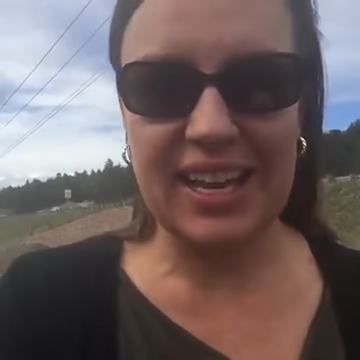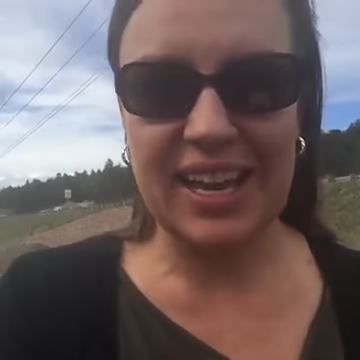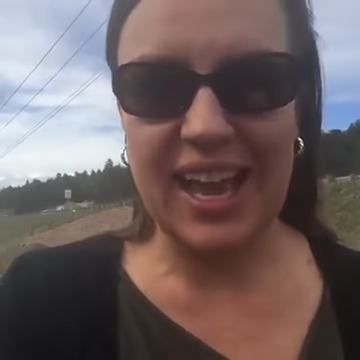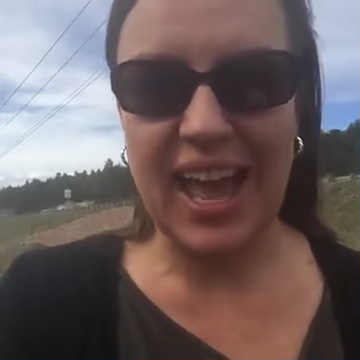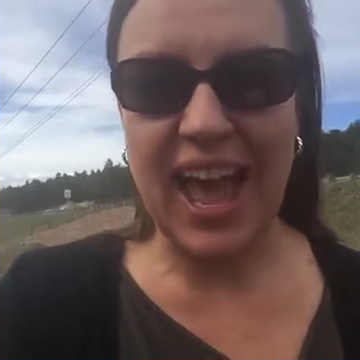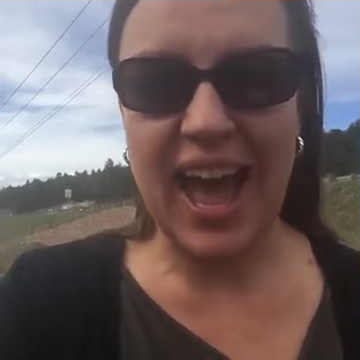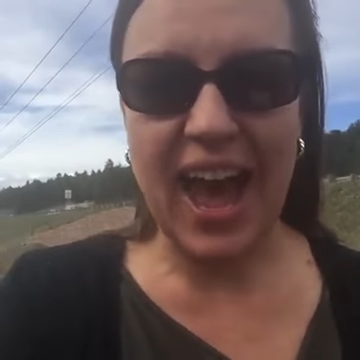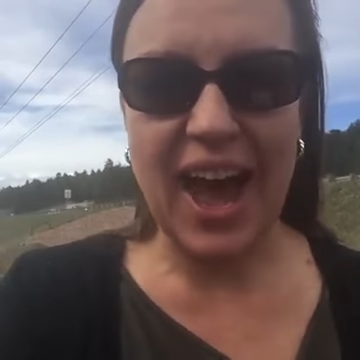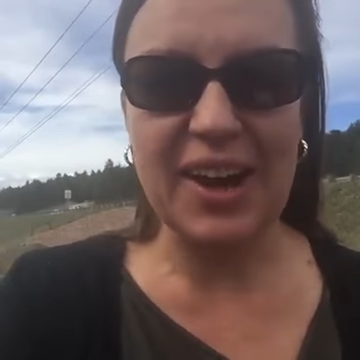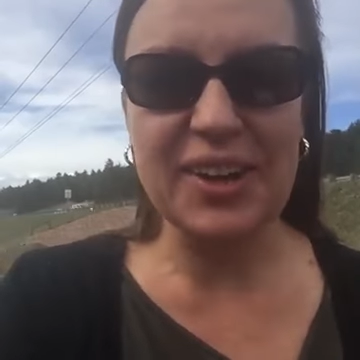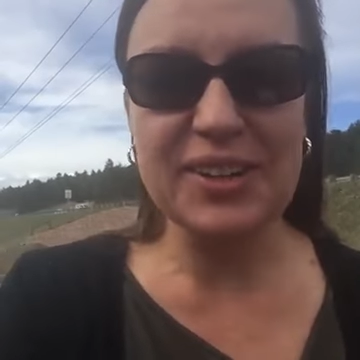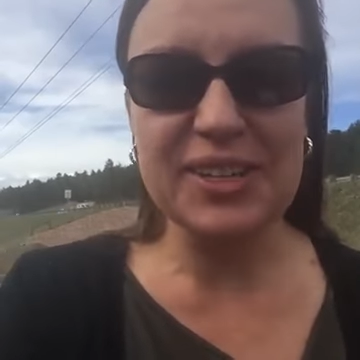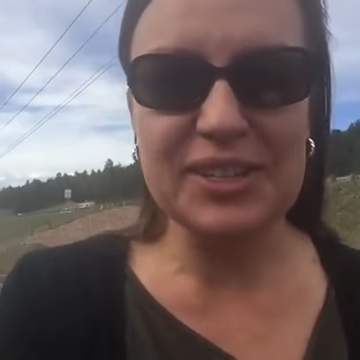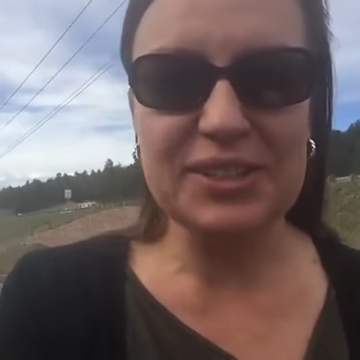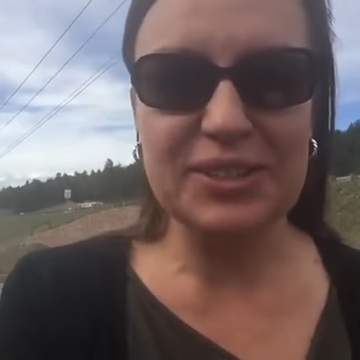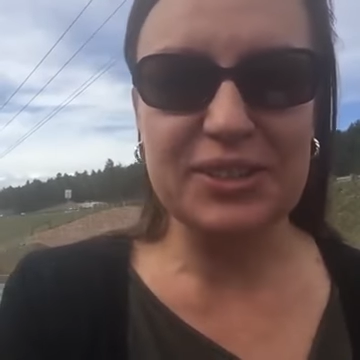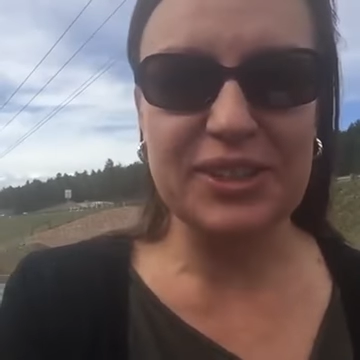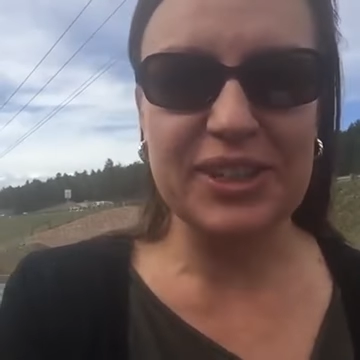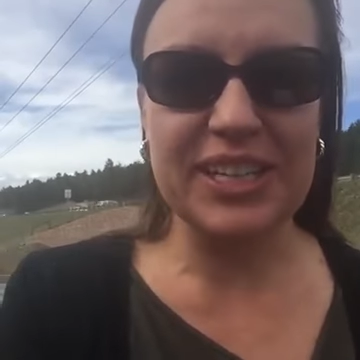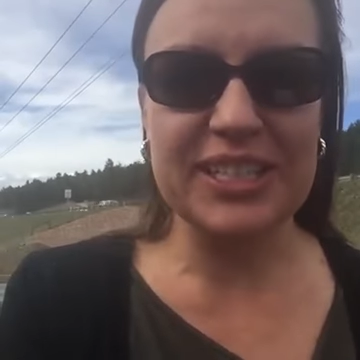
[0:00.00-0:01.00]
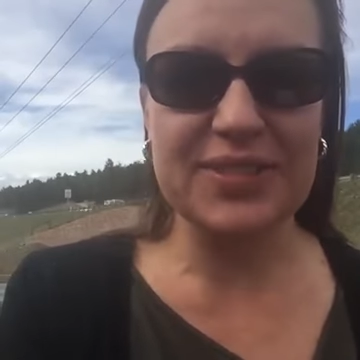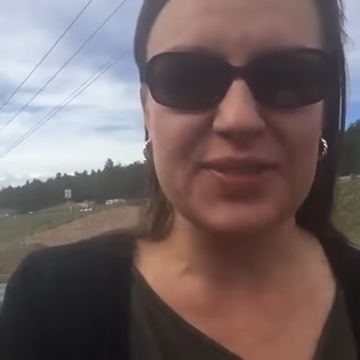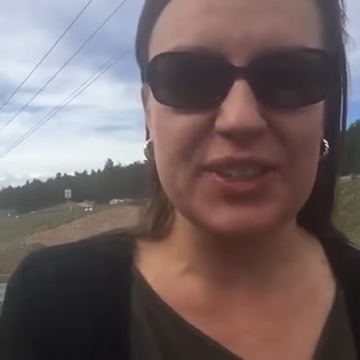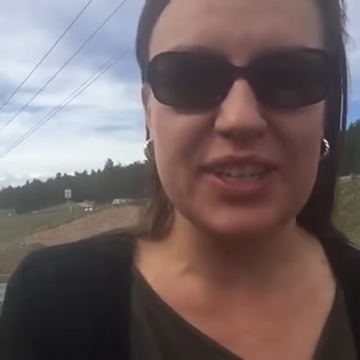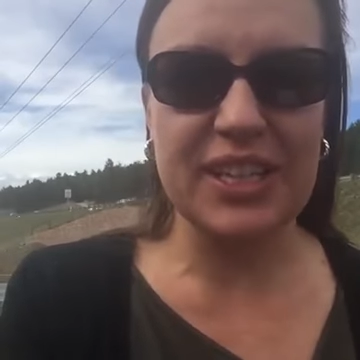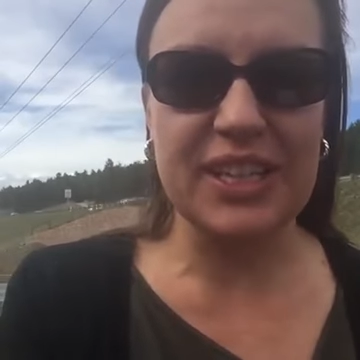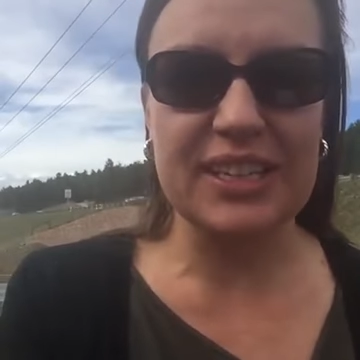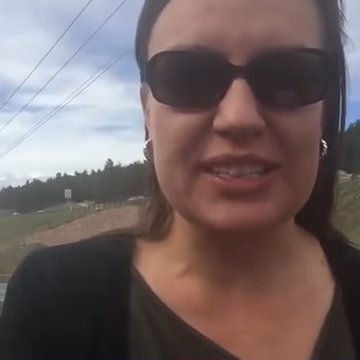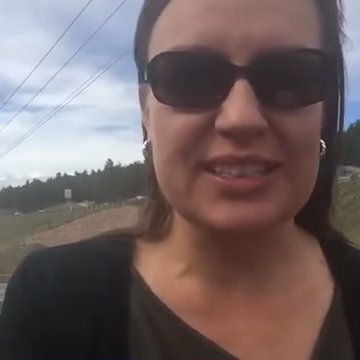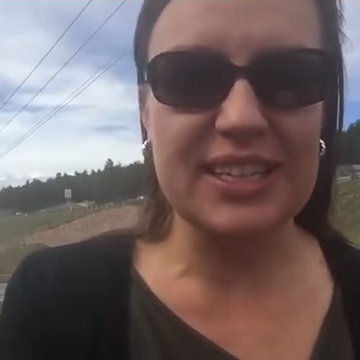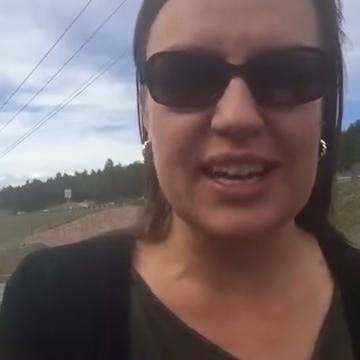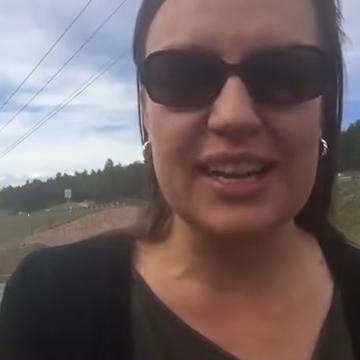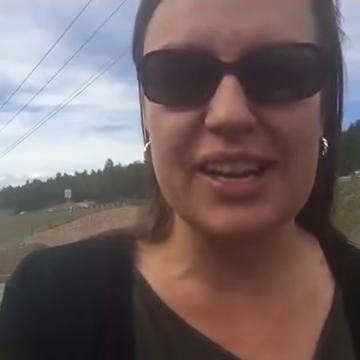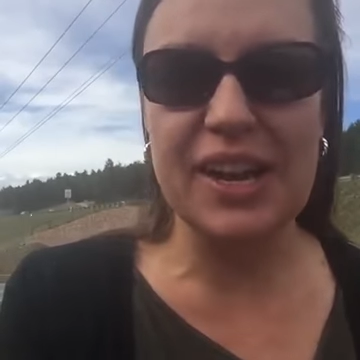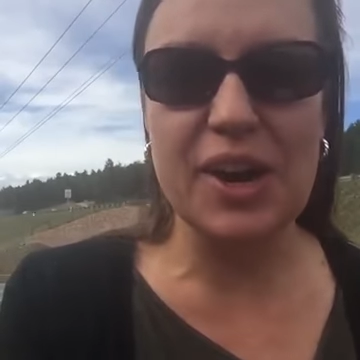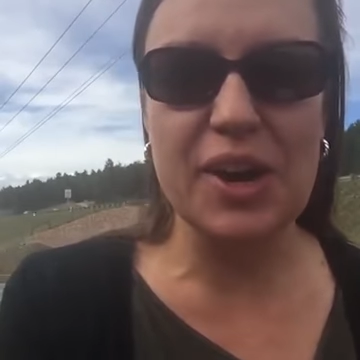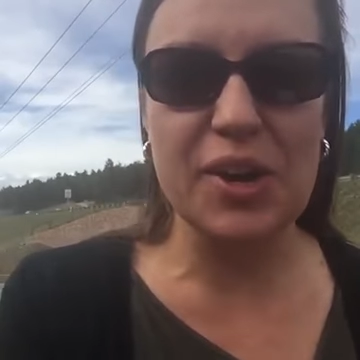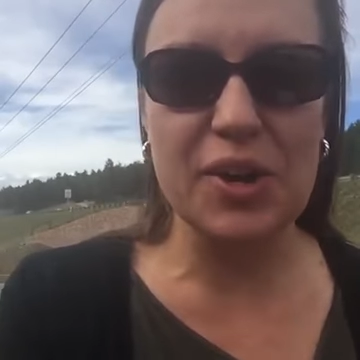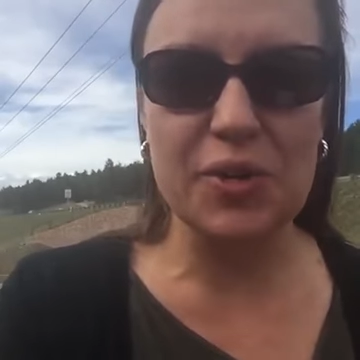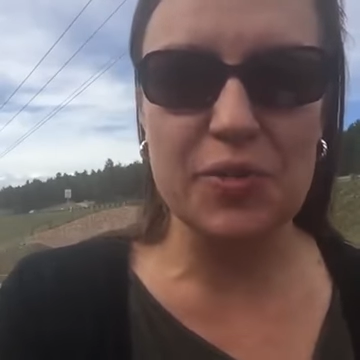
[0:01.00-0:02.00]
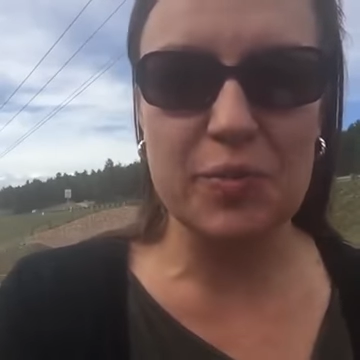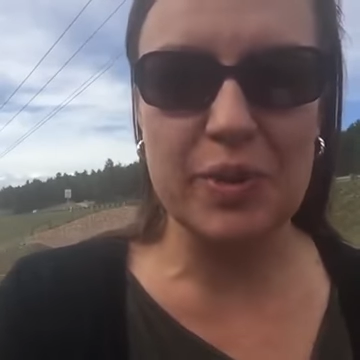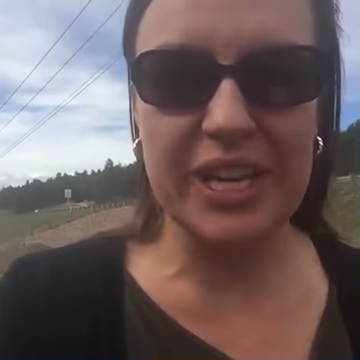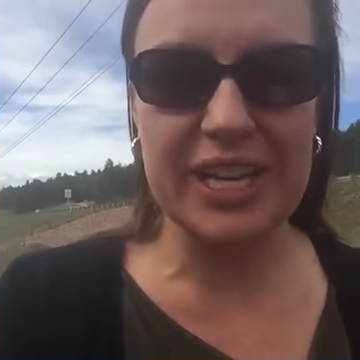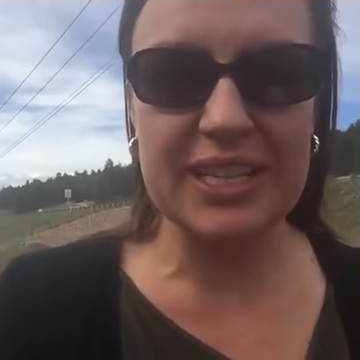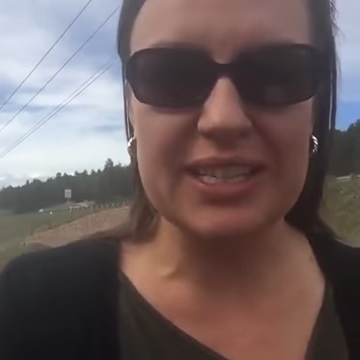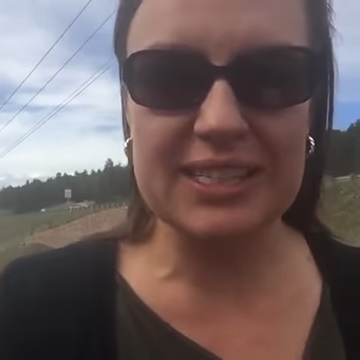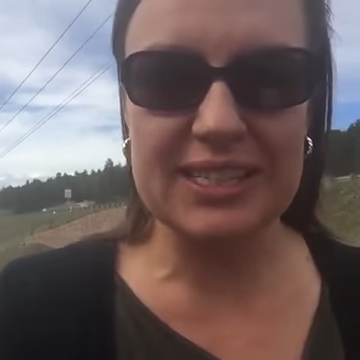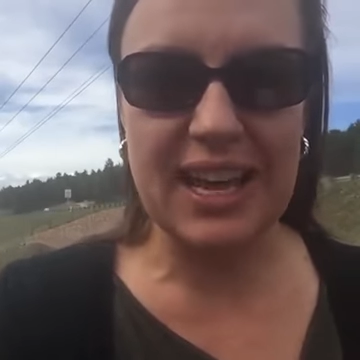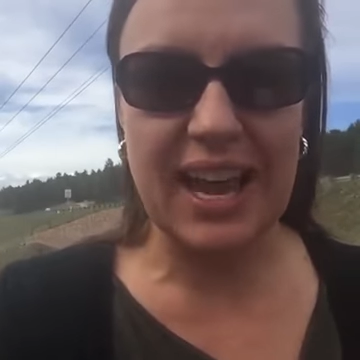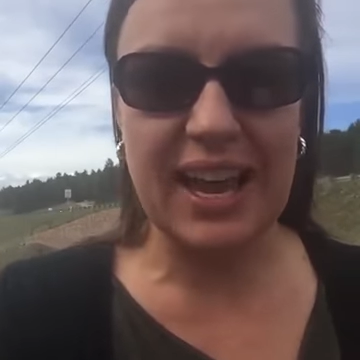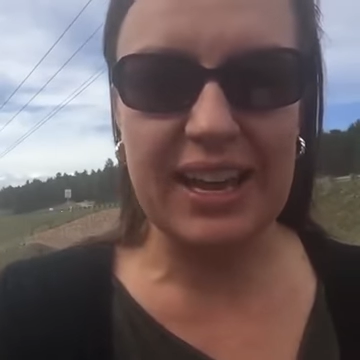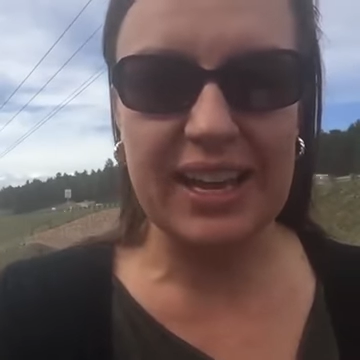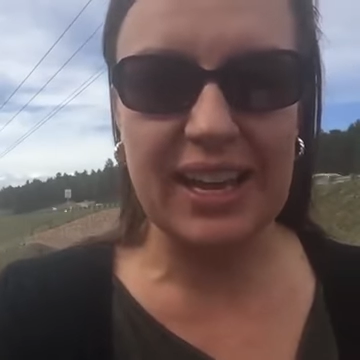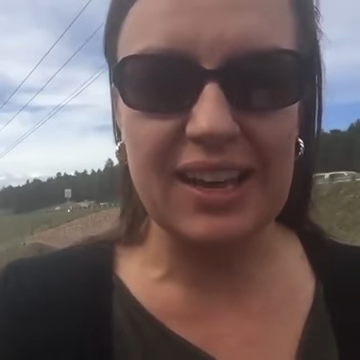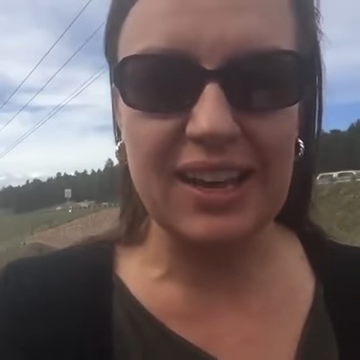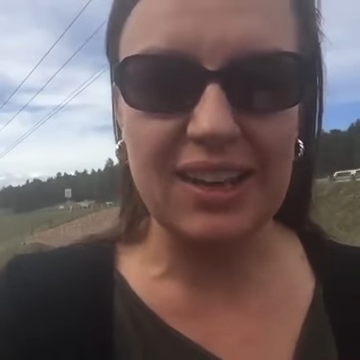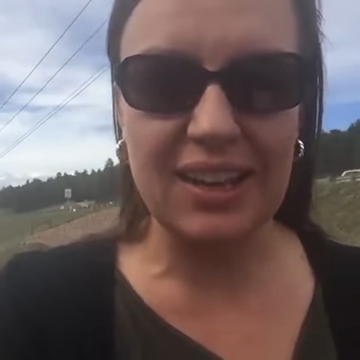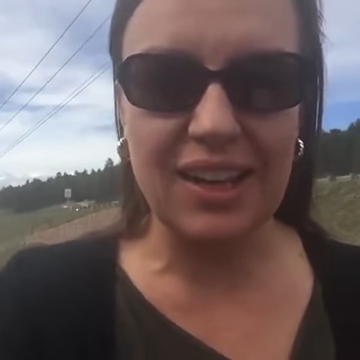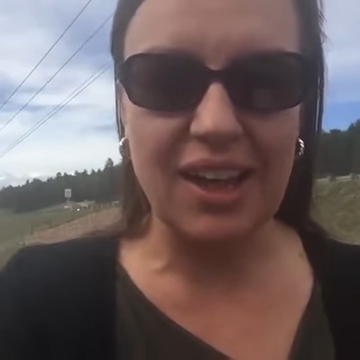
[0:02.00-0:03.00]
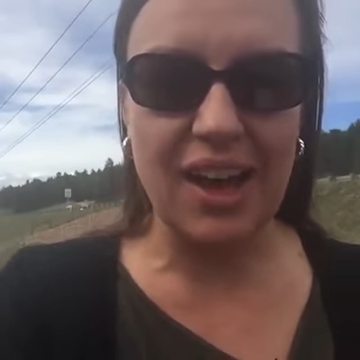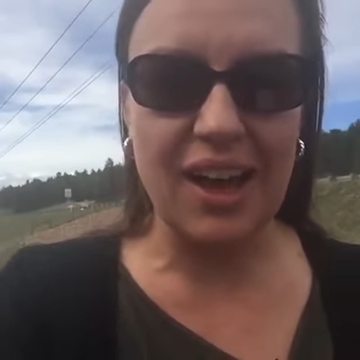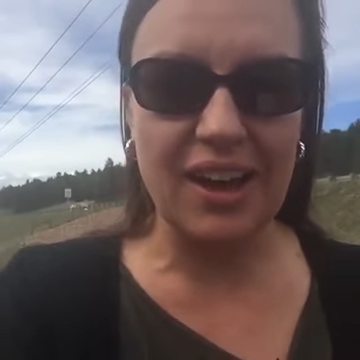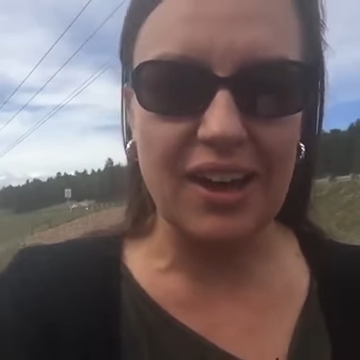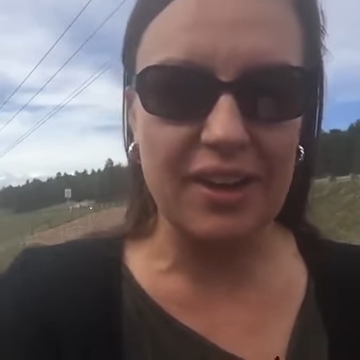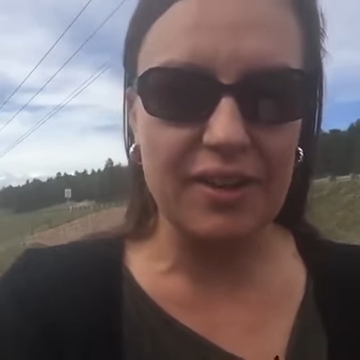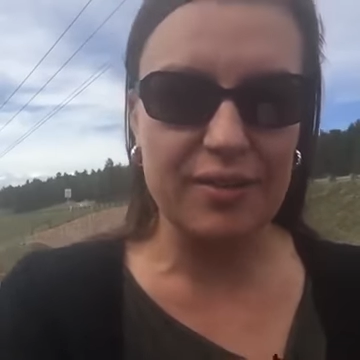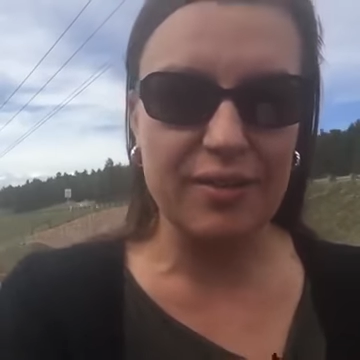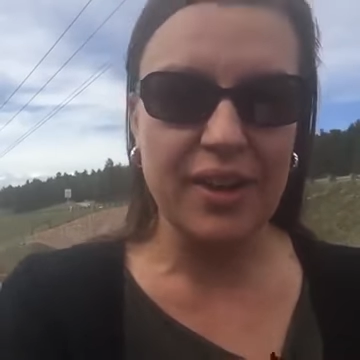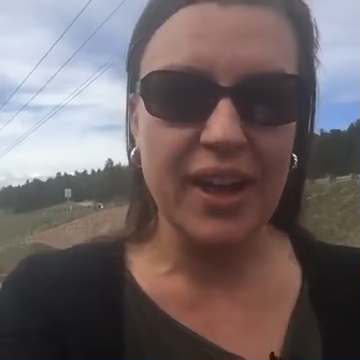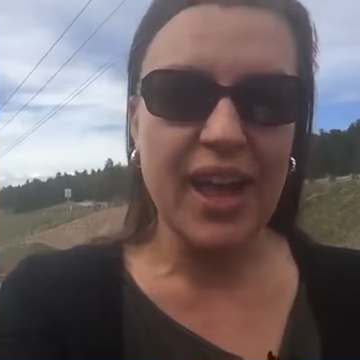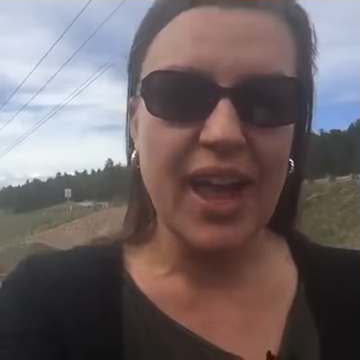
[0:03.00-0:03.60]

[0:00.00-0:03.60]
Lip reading: how do you gracefully say no? Because I get a lot of